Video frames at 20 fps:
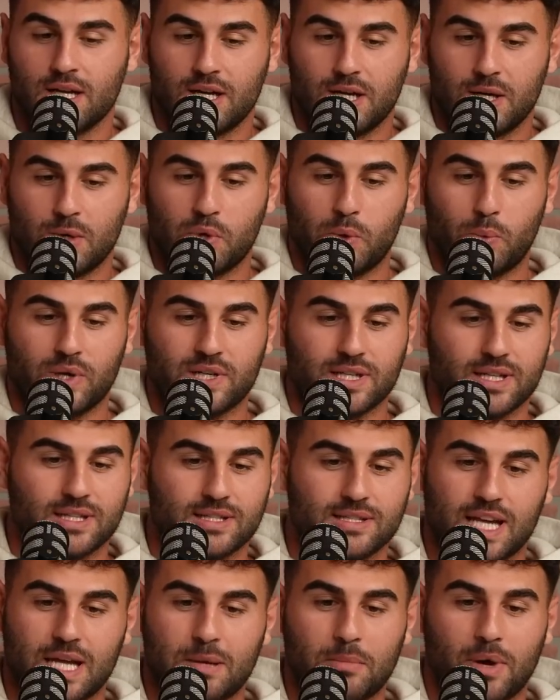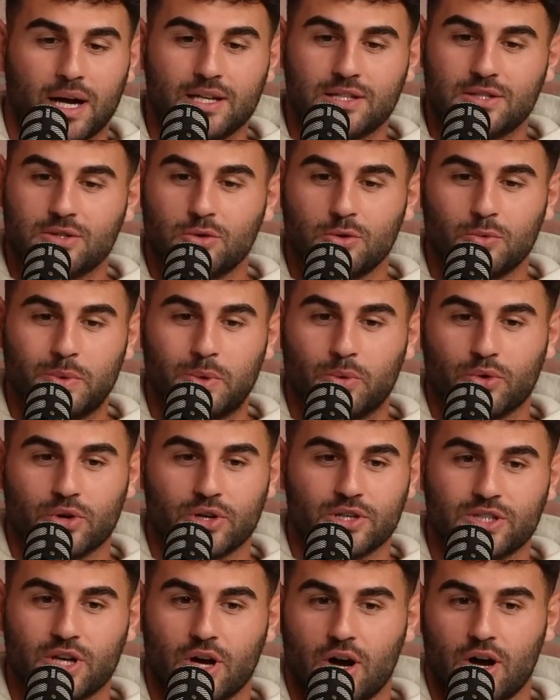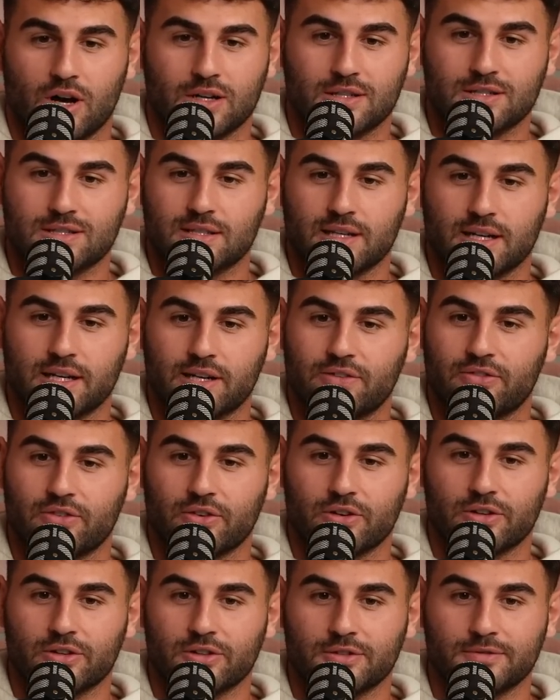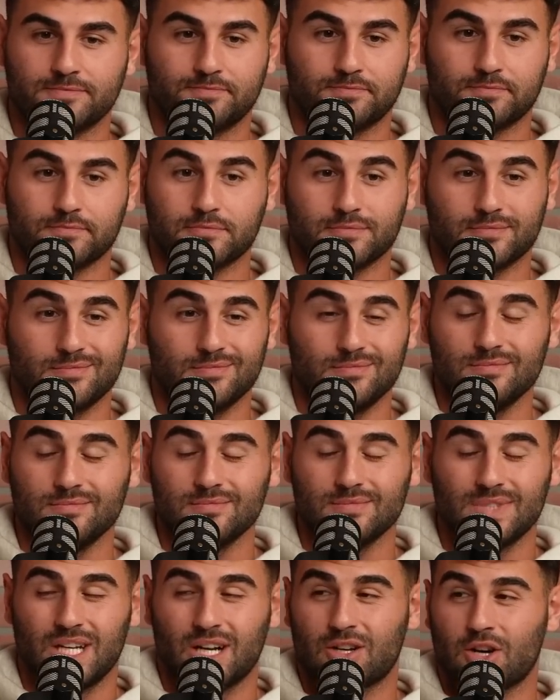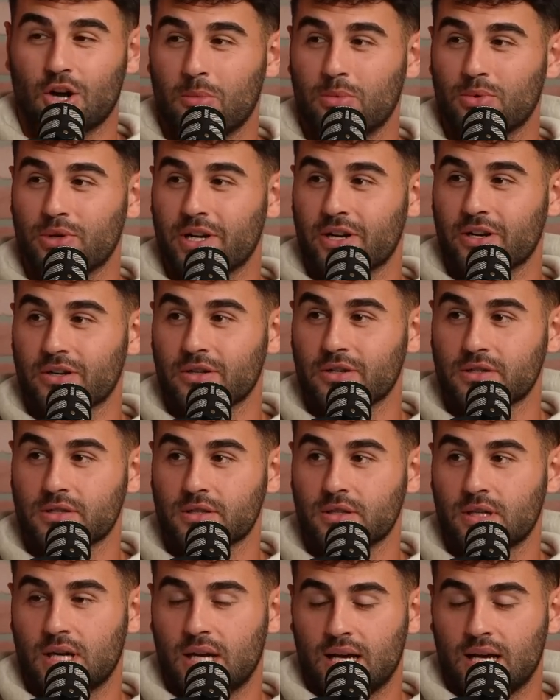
We went to the same high school, and we were in talks like for a couple years.